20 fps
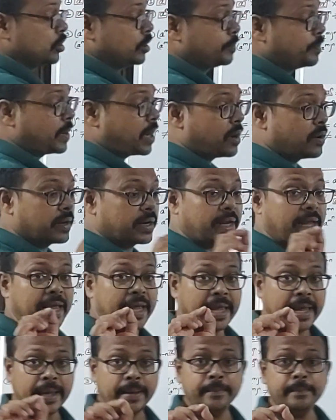to the power
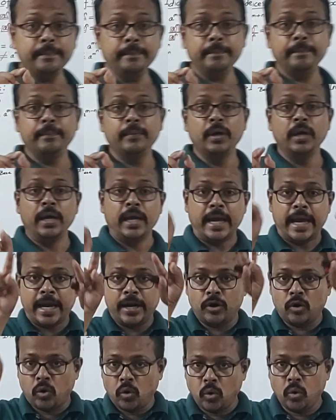m
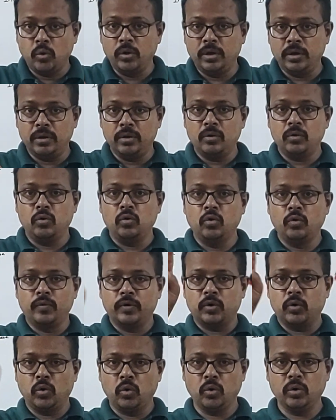and whole
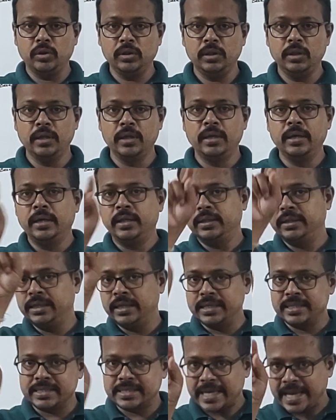over whole,
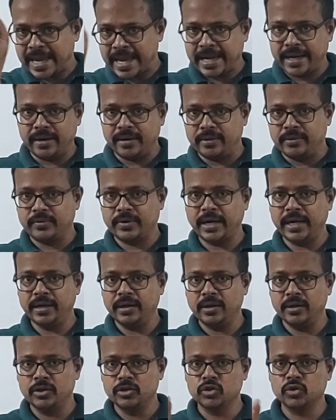there is n,
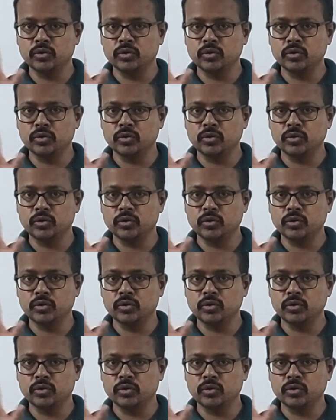right?